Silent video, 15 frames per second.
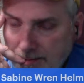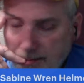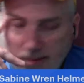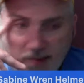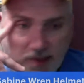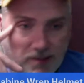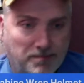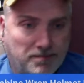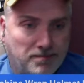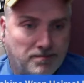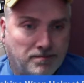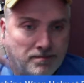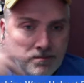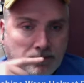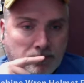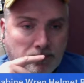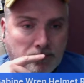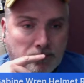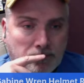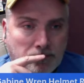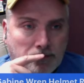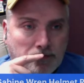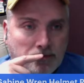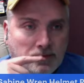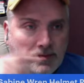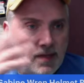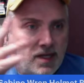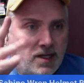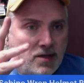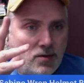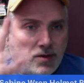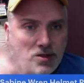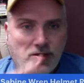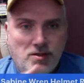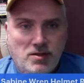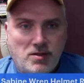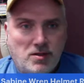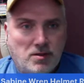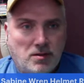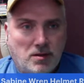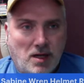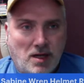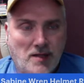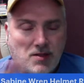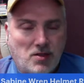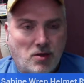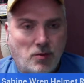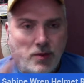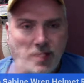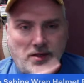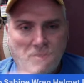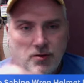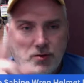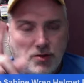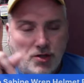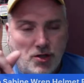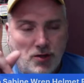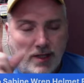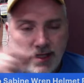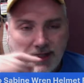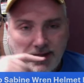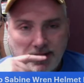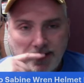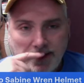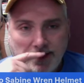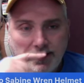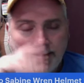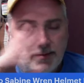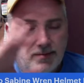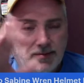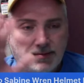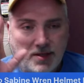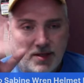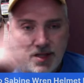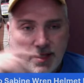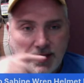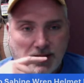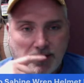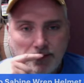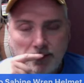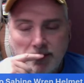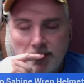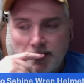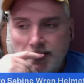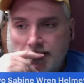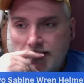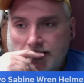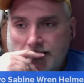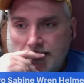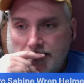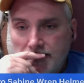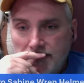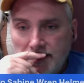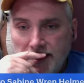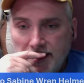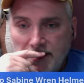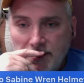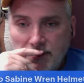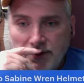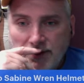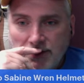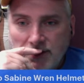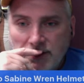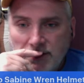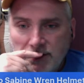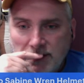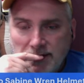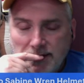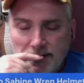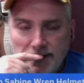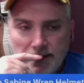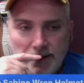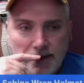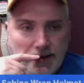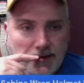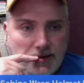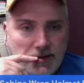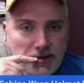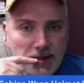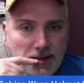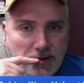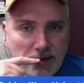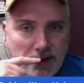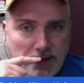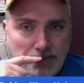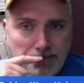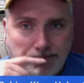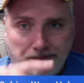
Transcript: but any questions? Sorry, we didn't do a show last night. We just had some technical difficulties. So I thought